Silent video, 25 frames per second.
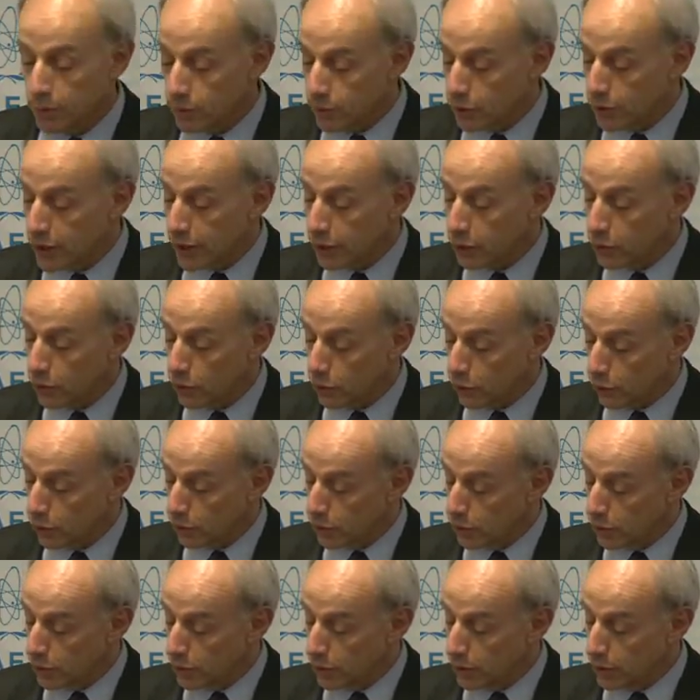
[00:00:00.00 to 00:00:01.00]
Monaco,
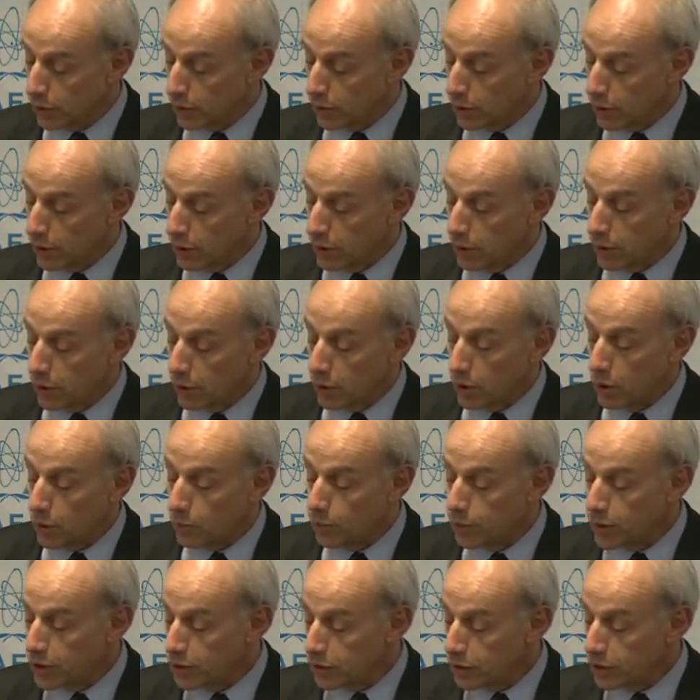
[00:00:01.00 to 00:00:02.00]

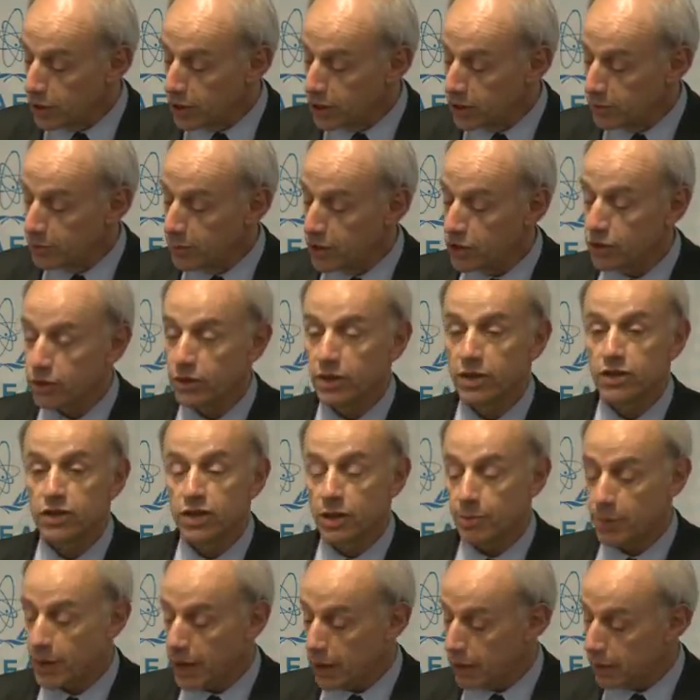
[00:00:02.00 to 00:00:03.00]
completed his mission in
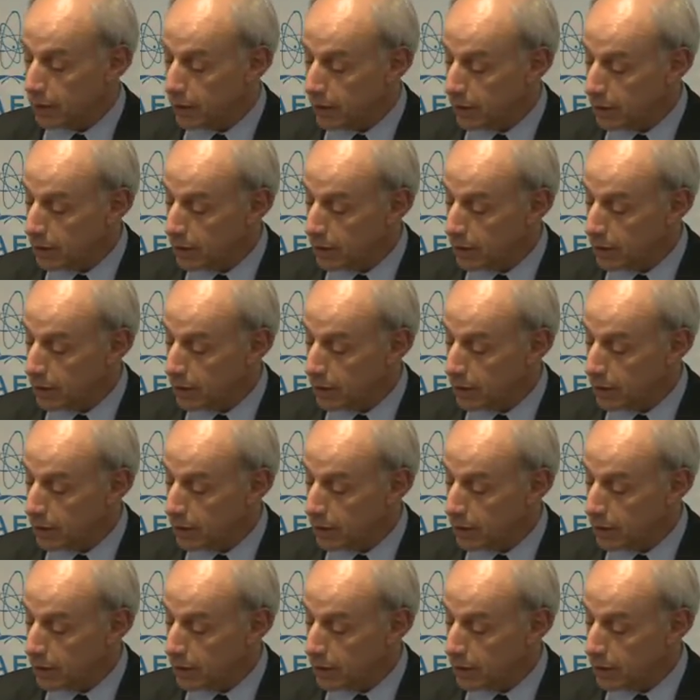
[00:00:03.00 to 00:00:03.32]
Japan.